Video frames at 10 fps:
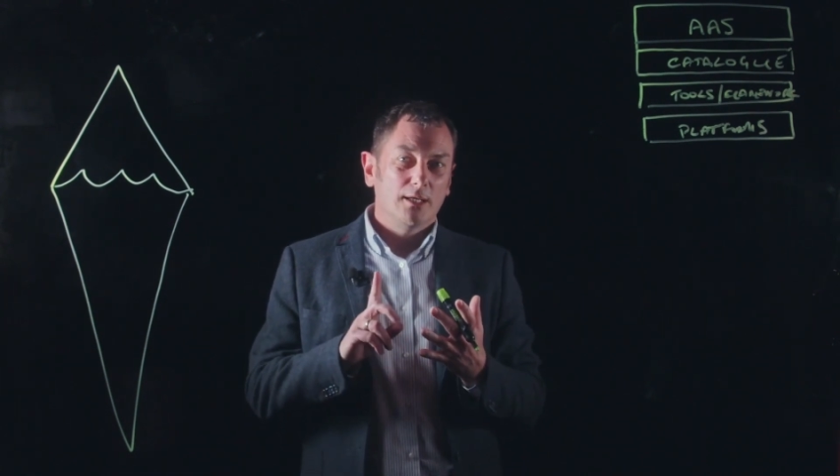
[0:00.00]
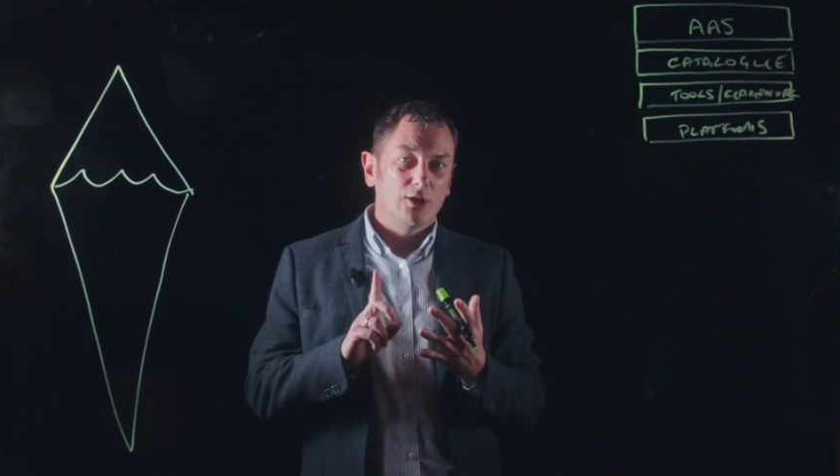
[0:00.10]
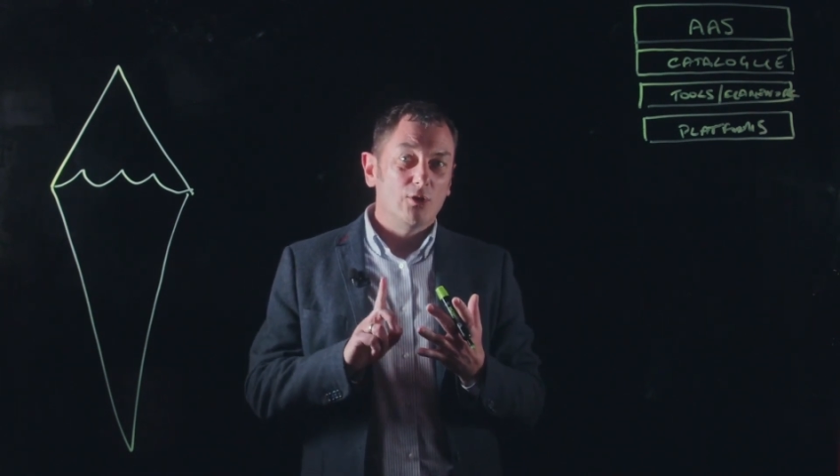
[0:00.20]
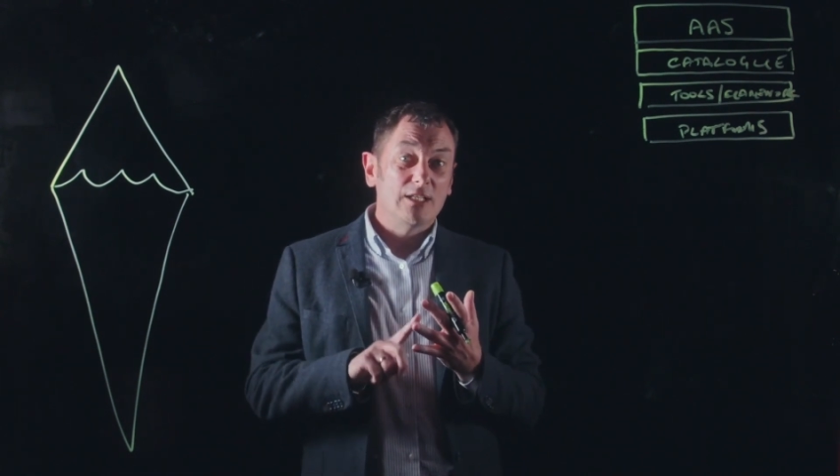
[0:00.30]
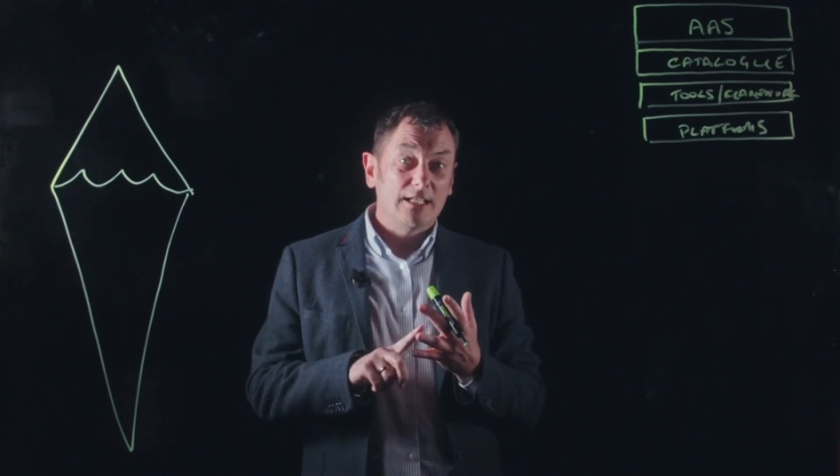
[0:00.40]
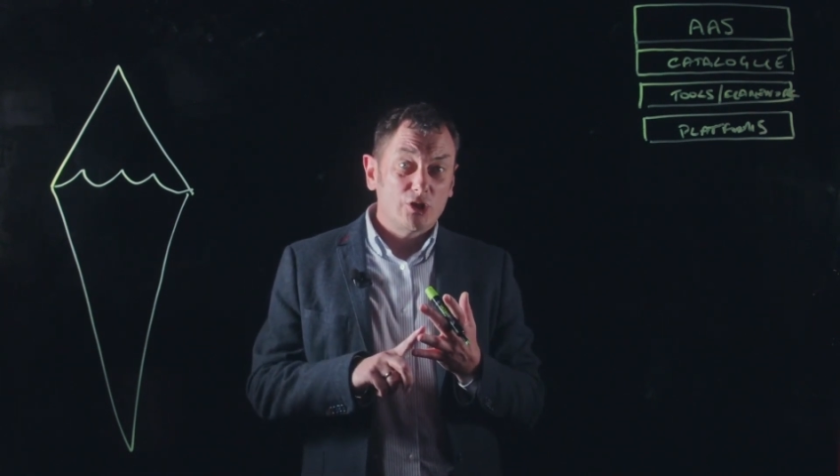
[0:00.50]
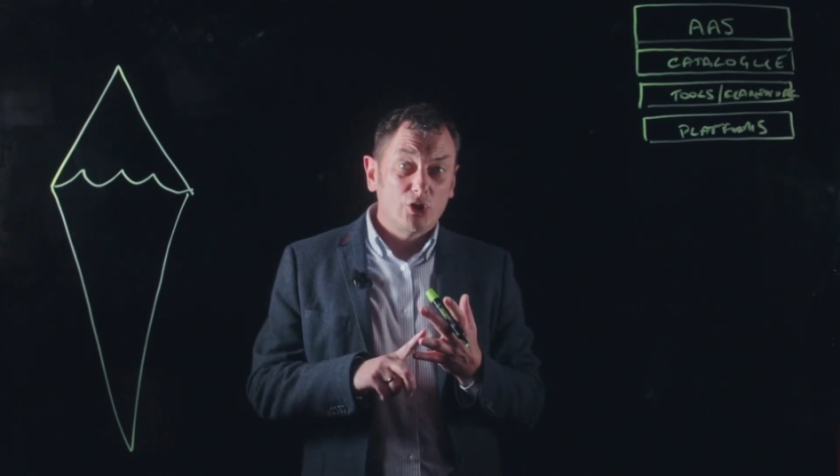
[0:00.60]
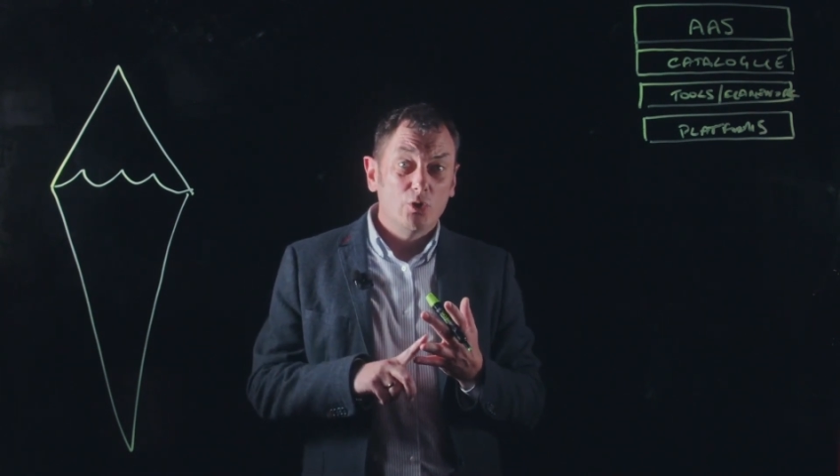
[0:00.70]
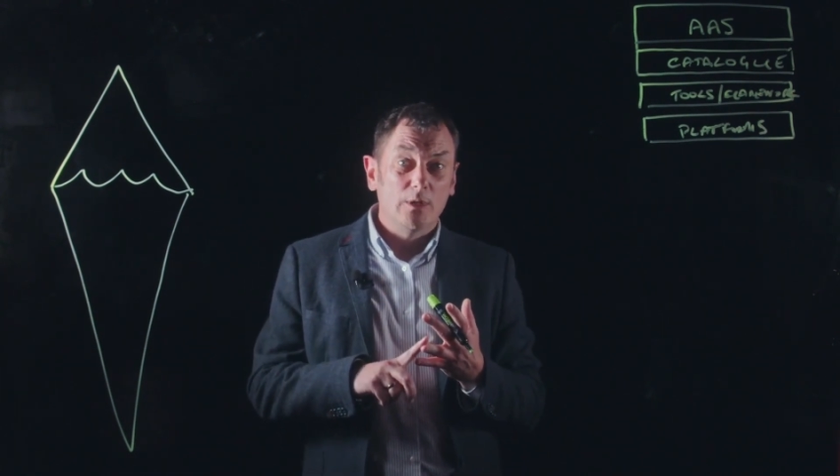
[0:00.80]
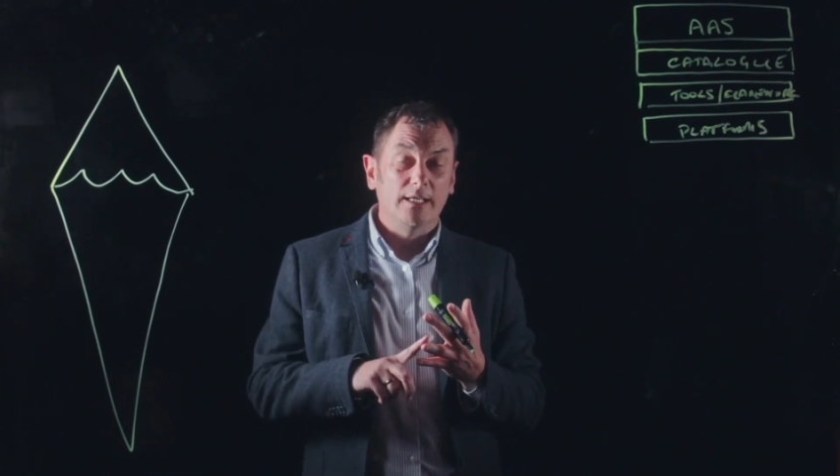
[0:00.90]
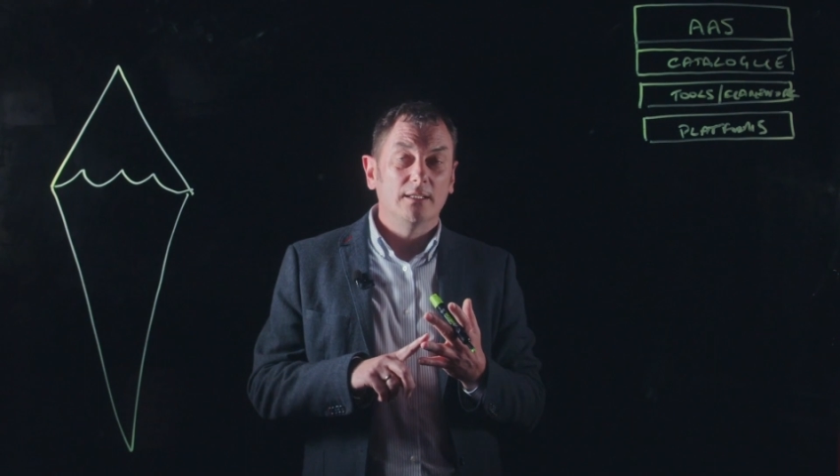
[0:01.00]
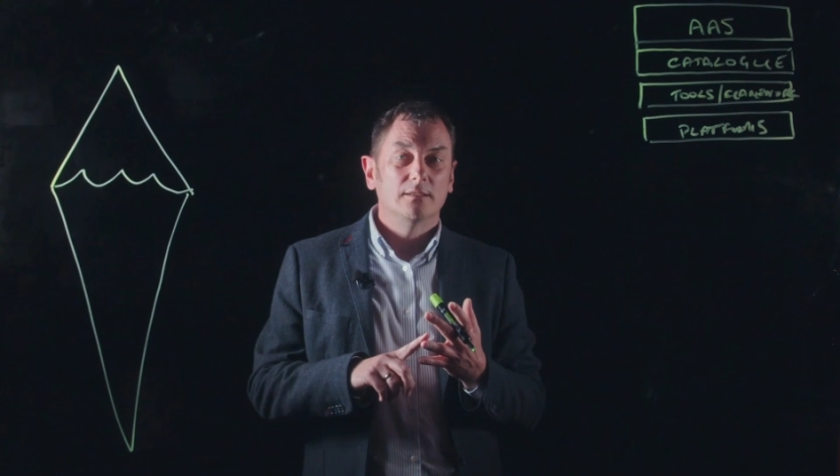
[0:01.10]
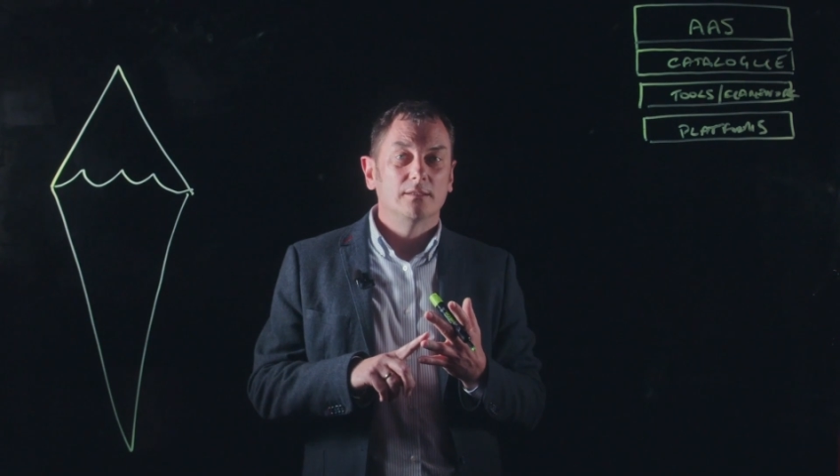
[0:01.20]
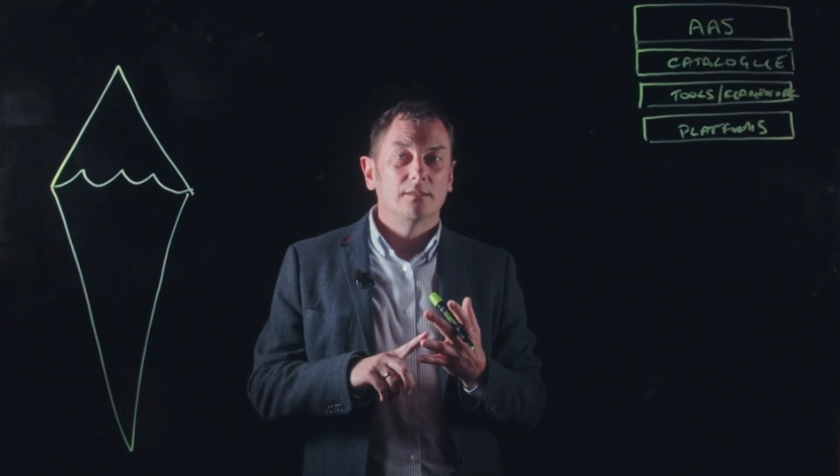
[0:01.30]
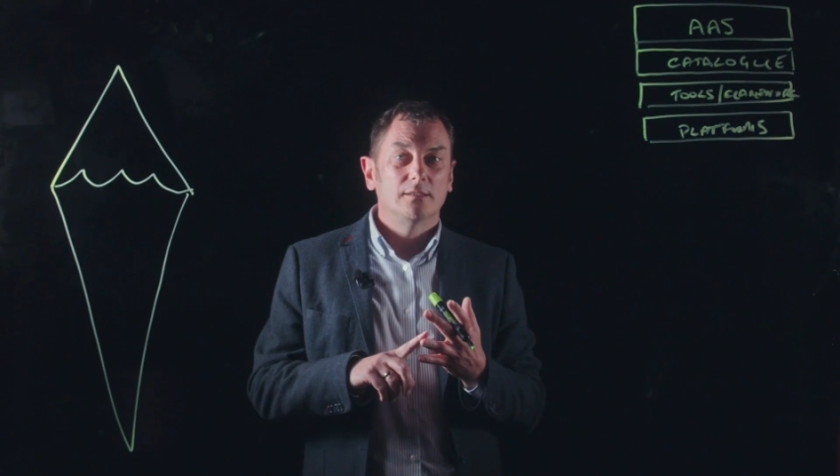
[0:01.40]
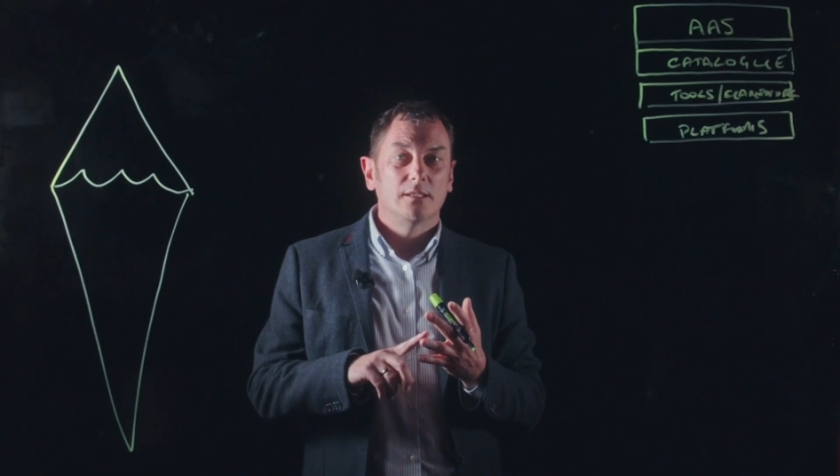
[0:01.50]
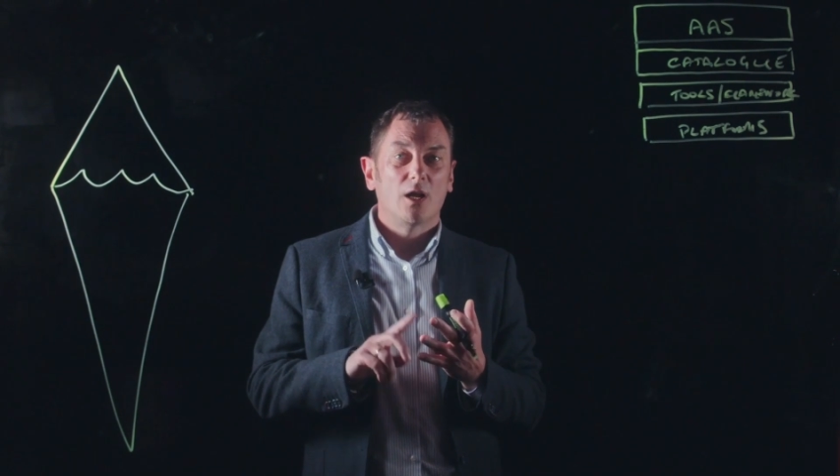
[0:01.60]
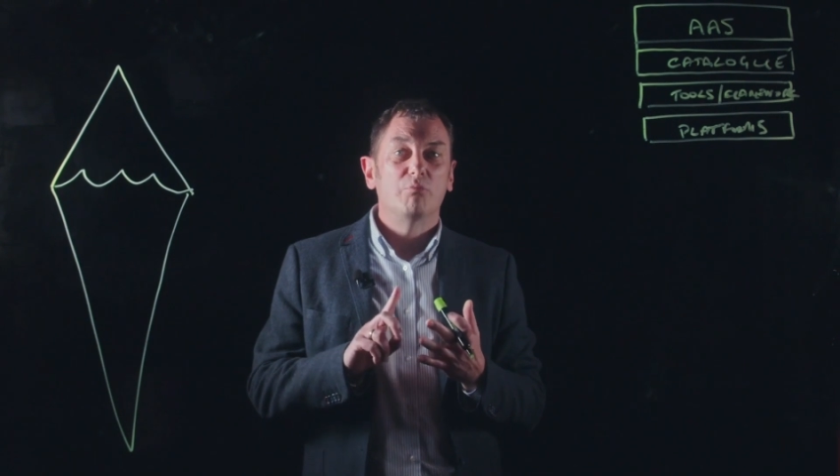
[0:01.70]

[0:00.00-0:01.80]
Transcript: using less cooling, and